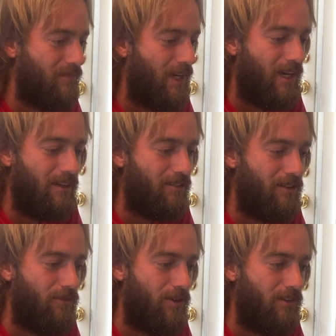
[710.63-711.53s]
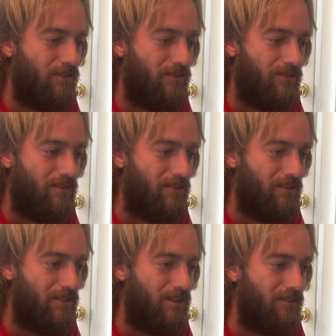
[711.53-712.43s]
Honestly, one of
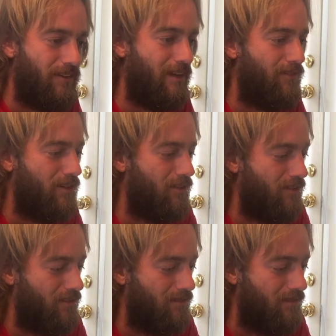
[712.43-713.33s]
the favorites.